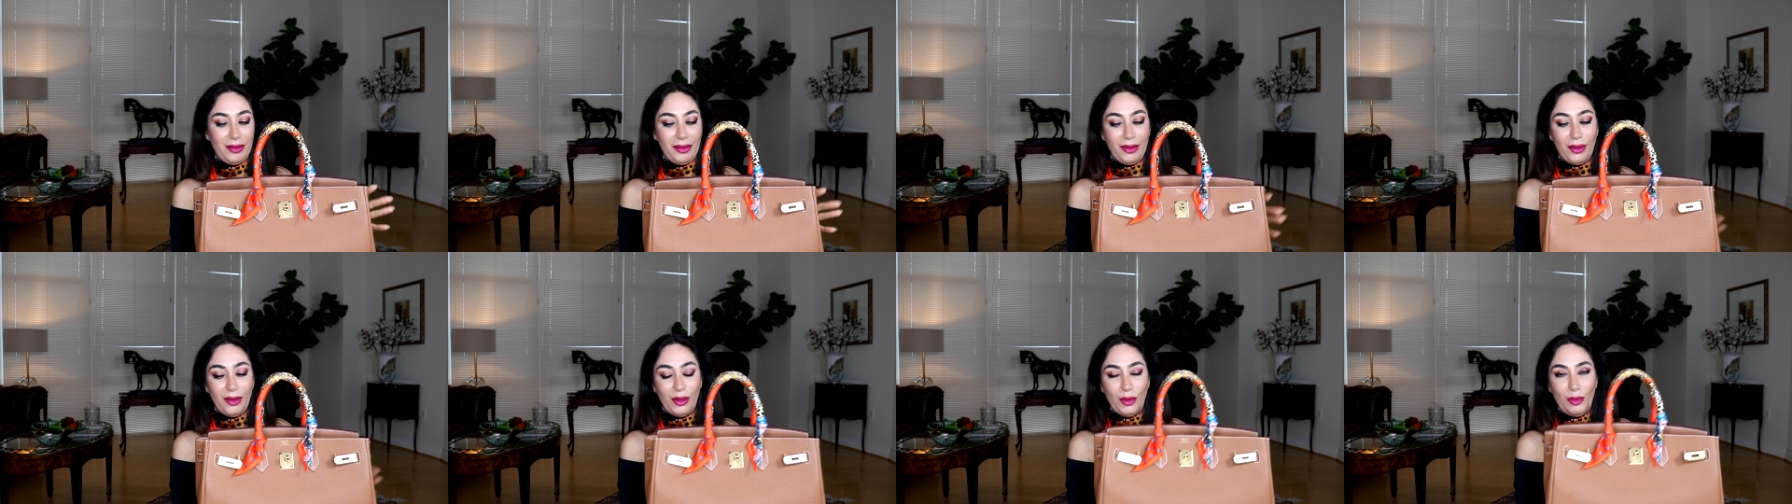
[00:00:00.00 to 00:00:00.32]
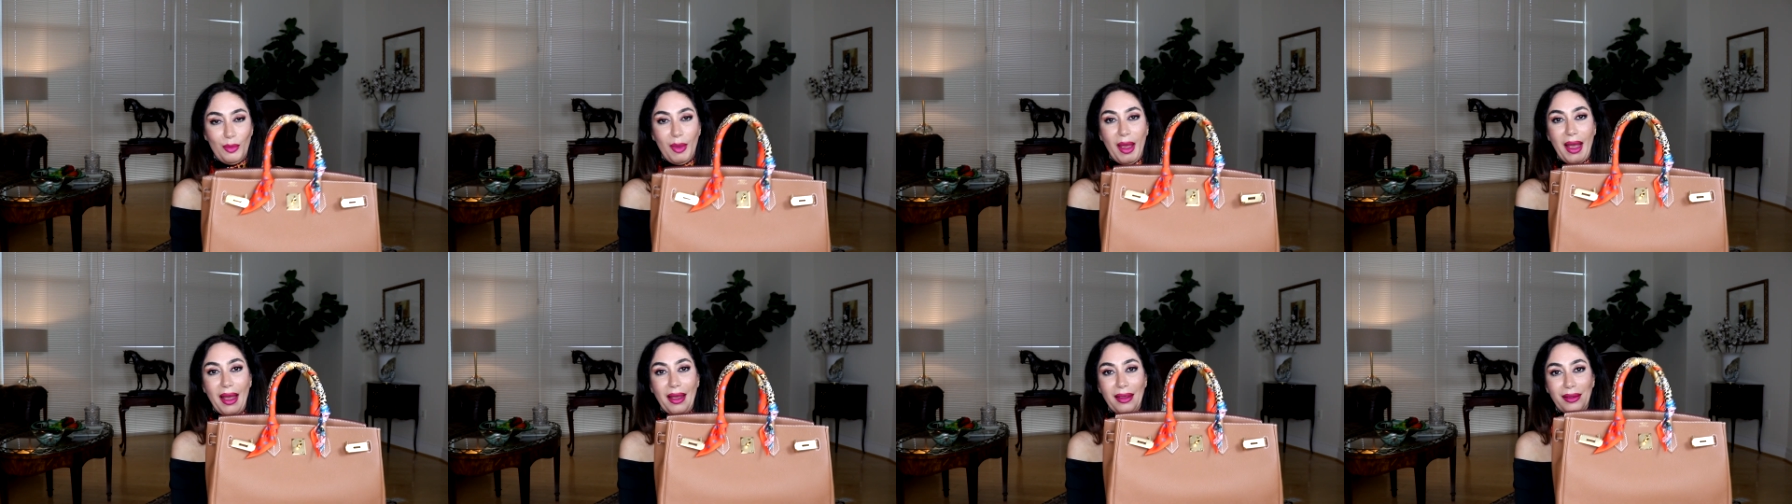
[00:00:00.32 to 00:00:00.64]
on
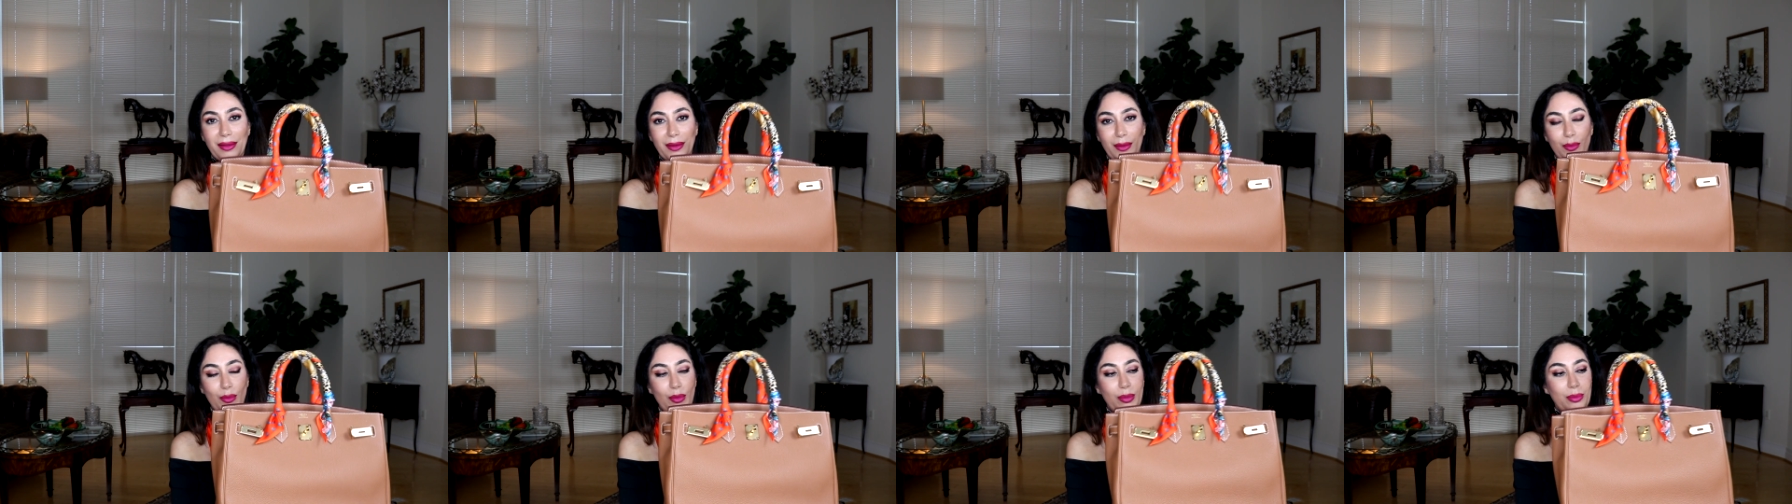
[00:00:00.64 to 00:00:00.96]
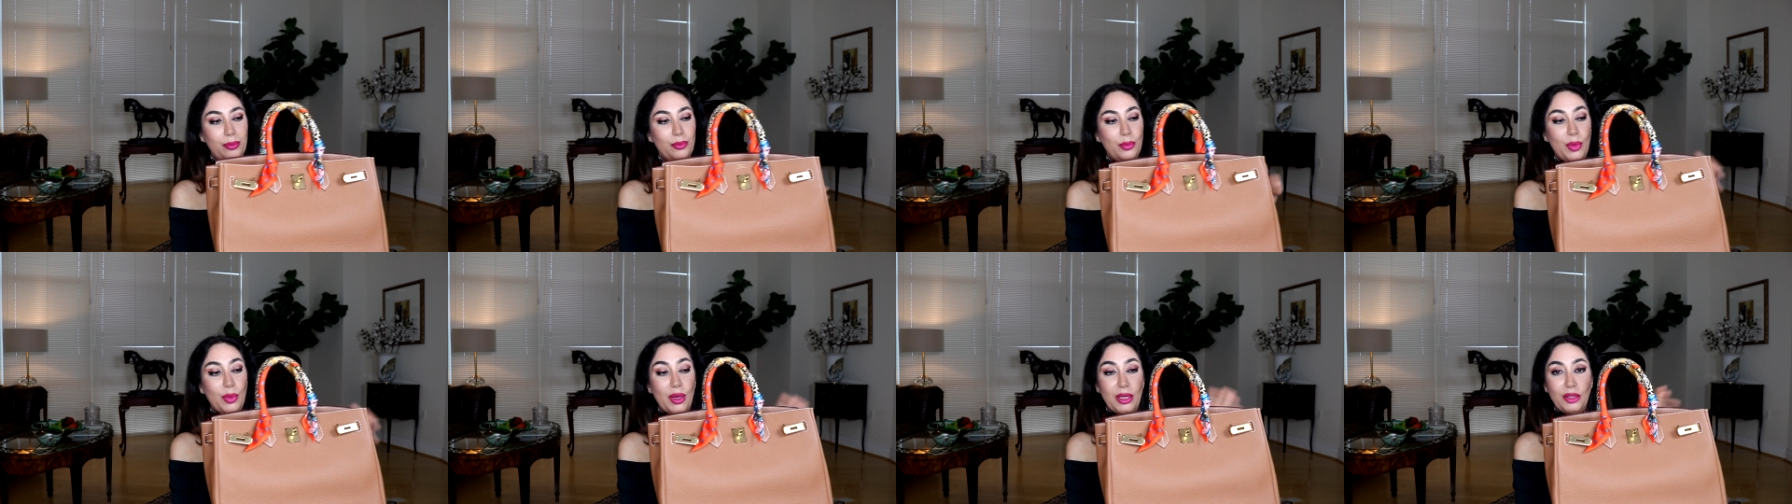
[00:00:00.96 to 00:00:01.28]
bag
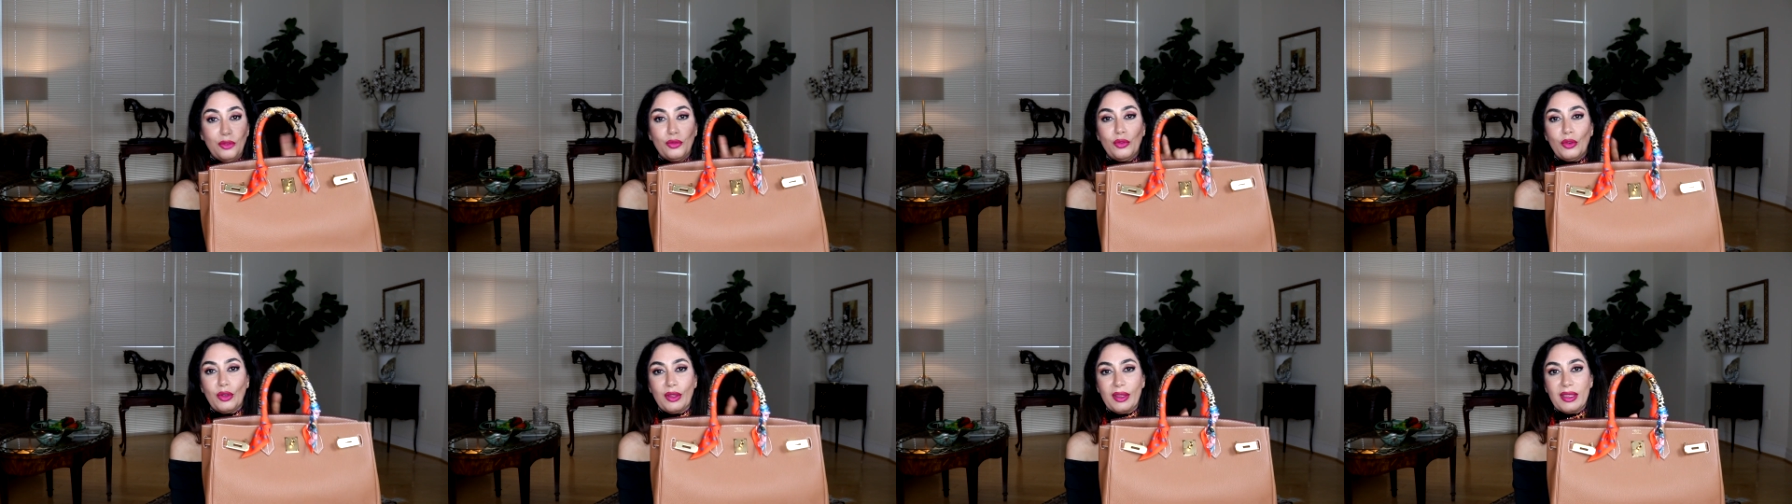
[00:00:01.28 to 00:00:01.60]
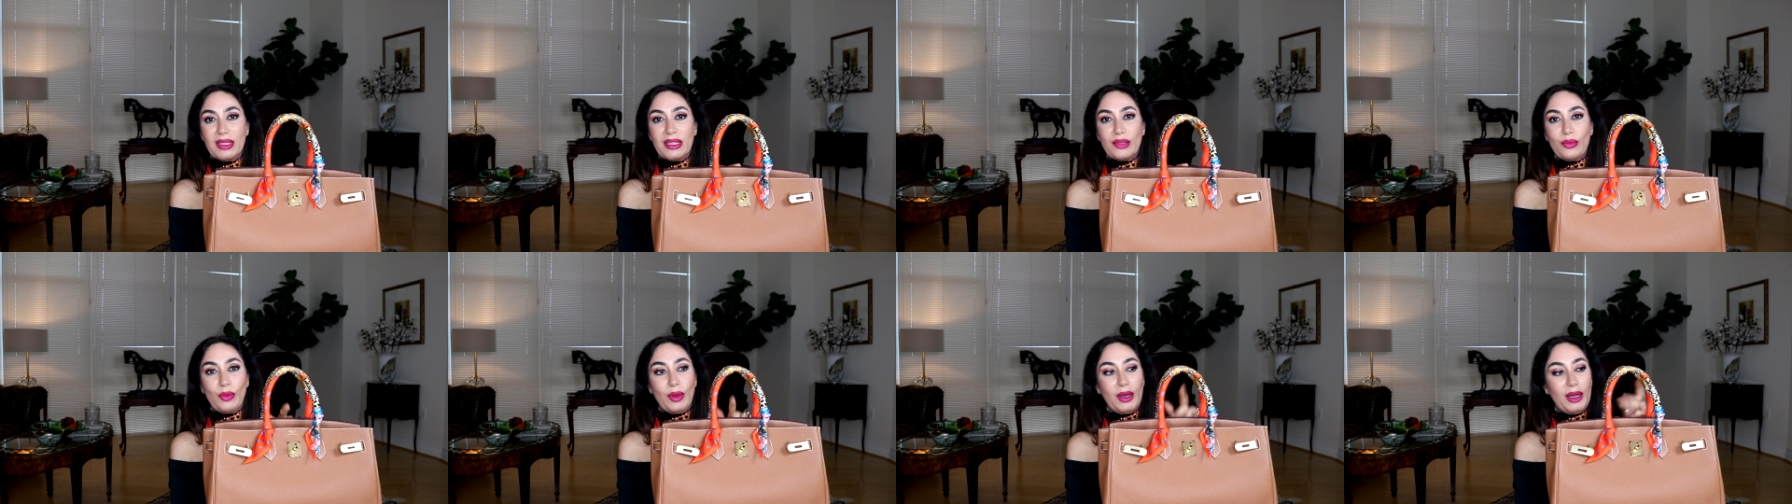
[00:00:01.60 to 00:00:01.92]
but for
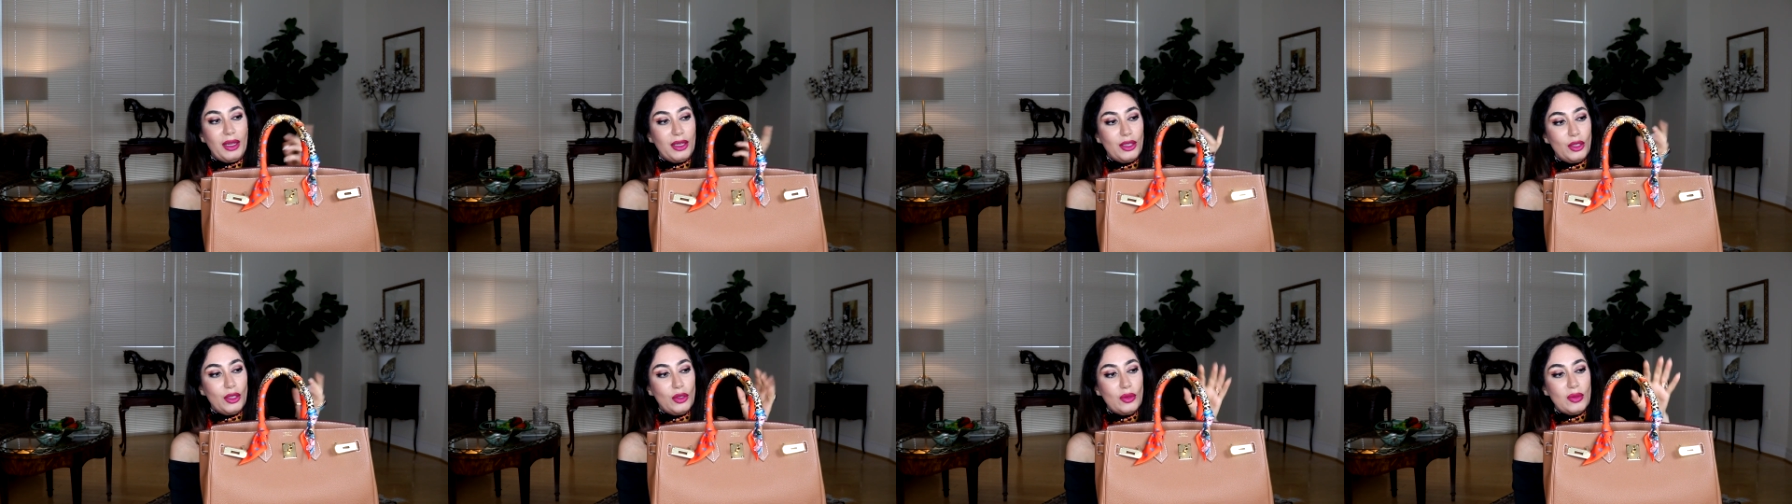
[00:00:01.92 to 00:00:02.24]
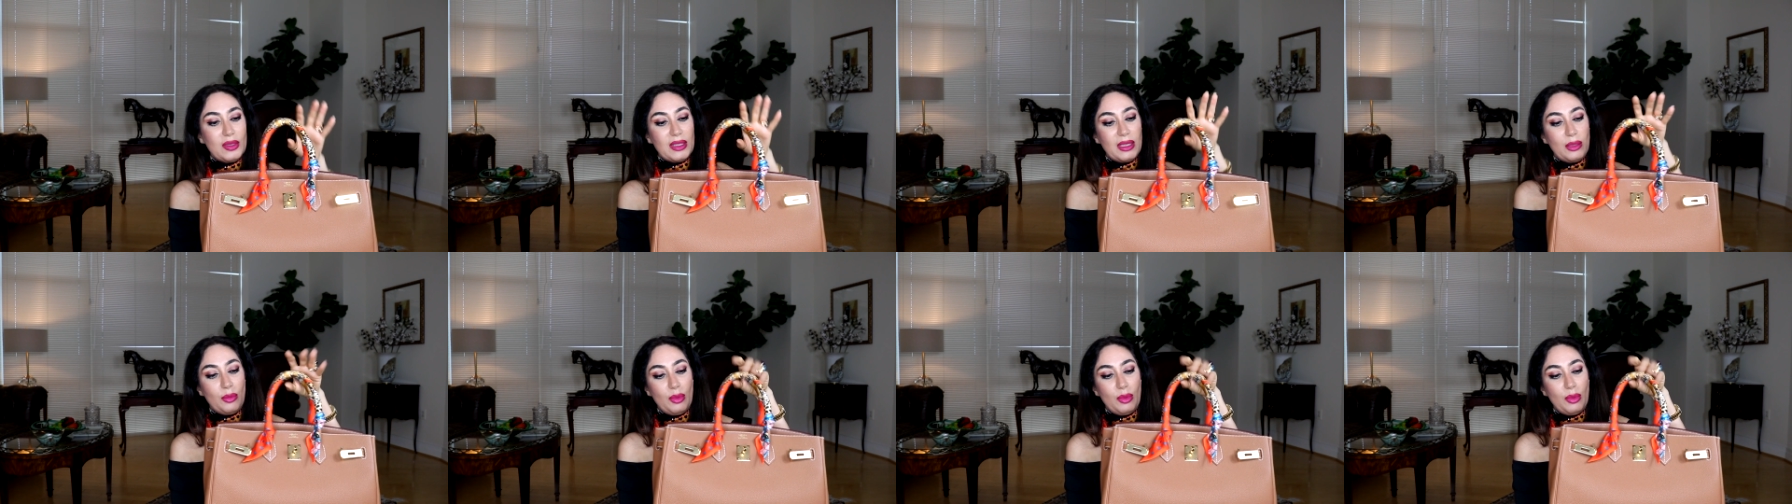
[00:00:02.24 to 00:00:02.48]
this one I use it